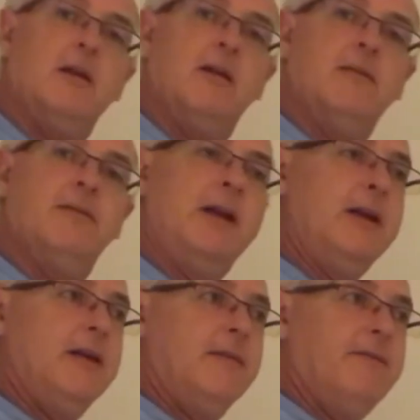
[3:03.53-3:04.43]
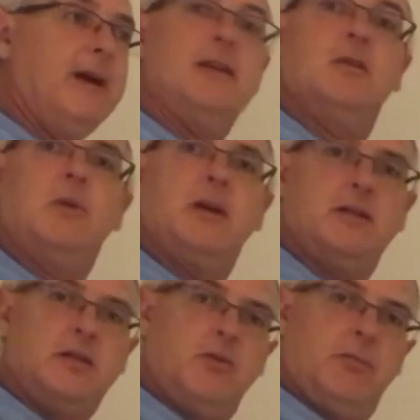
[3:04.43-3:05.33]
of fast
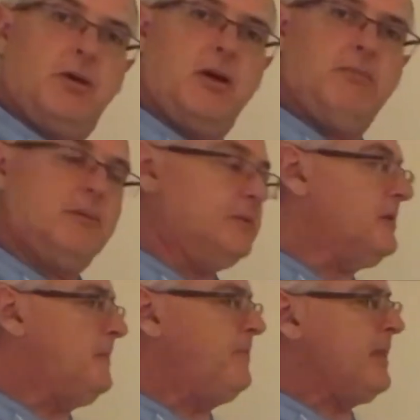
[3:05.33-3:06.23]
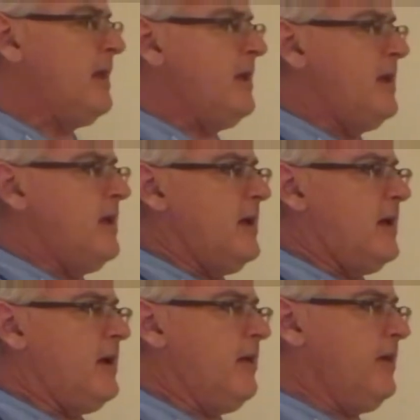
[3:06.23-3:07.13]
ways through problems.
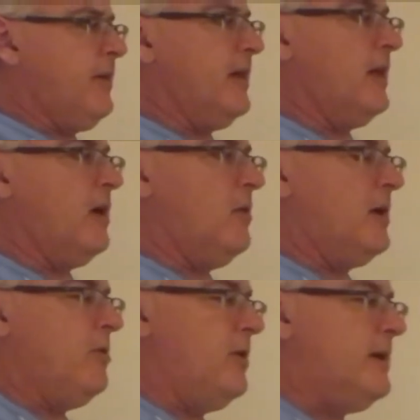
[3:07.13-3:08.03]
Another thing that I want to point